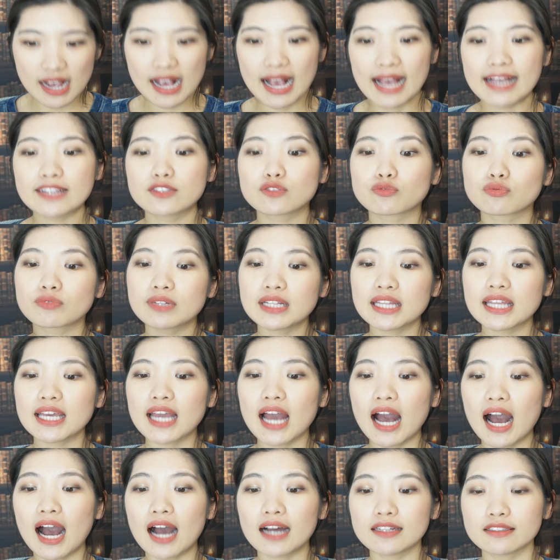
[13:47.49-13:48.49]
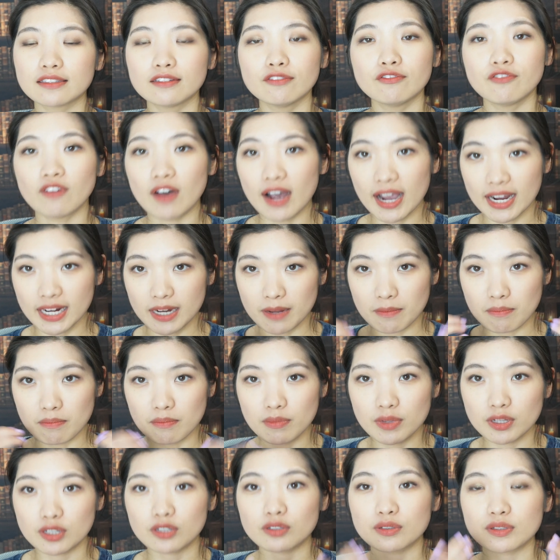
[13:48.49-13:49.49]
It's really hard to find a
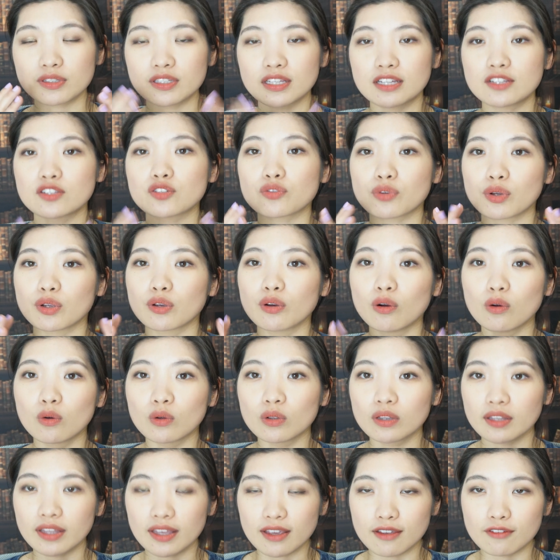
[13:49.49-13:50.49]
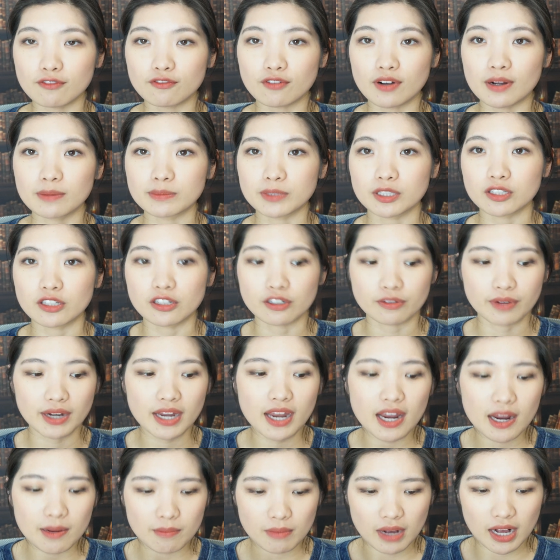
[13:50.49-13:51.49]
mineral sunscreen only from the
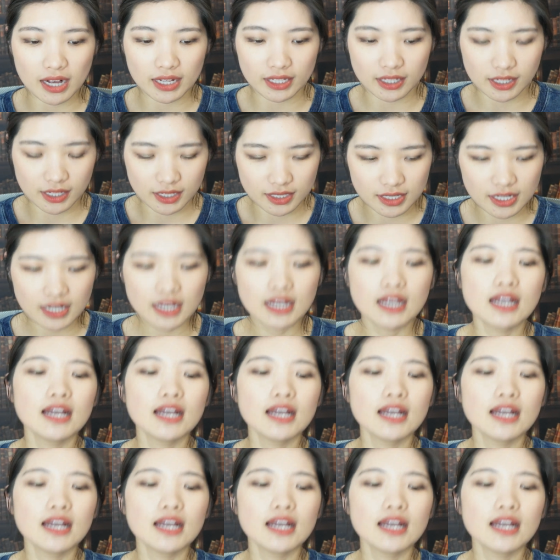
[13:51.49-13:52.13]
Korean market.